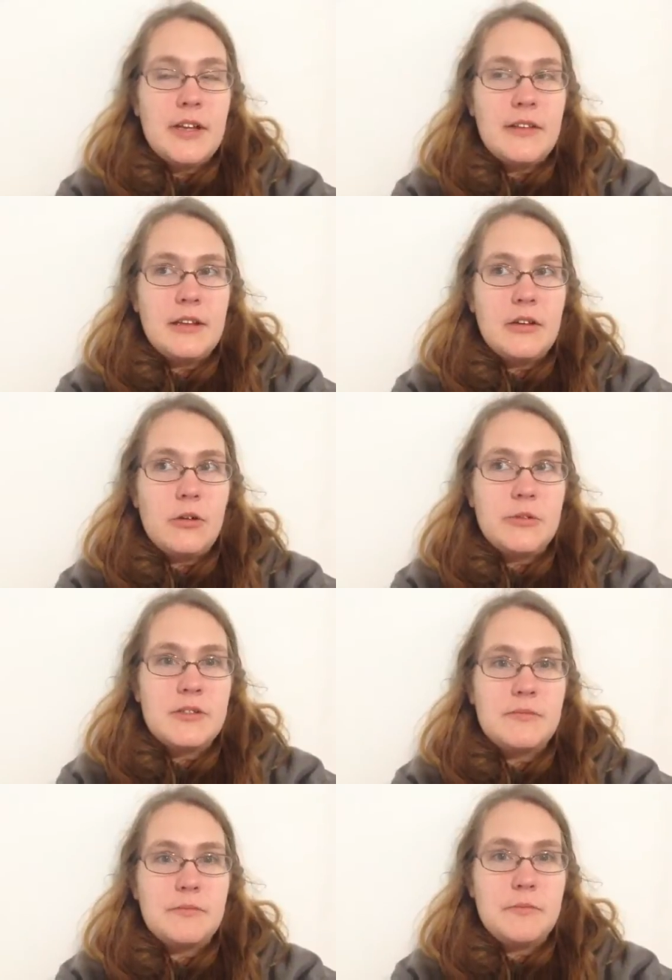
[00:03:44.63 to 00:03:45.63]
And then a whole bunch
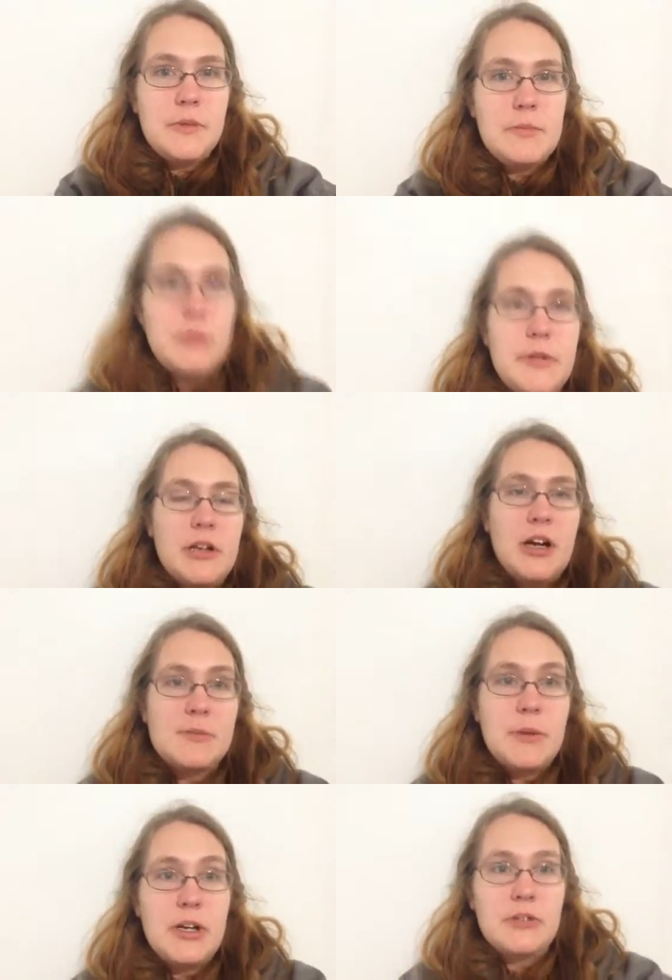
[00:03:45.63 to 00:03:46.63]
of people, when the
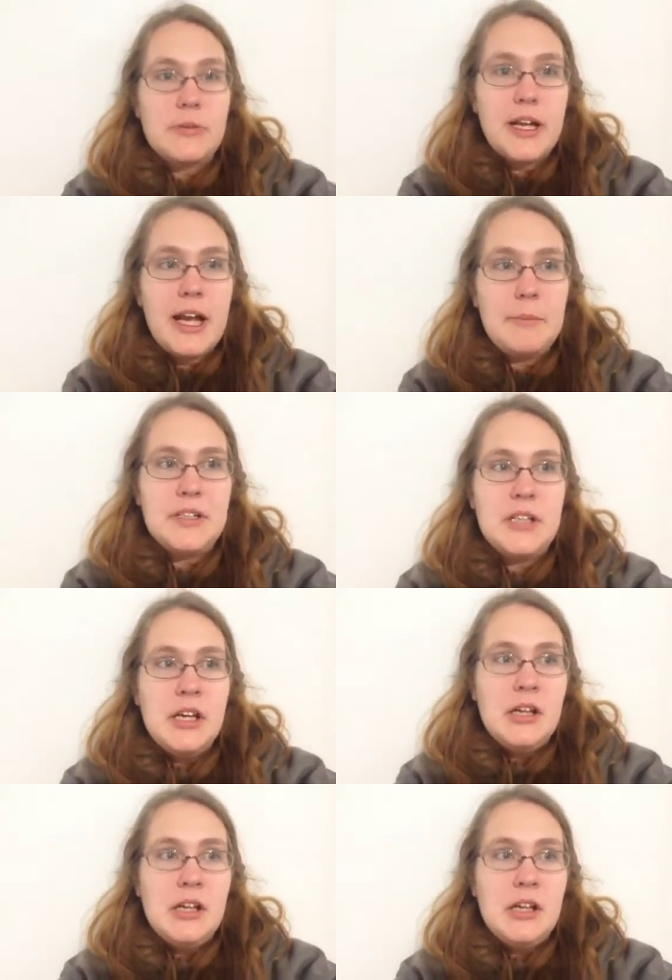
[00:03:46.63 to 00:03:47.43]
Hawke's Bay earthquake happened,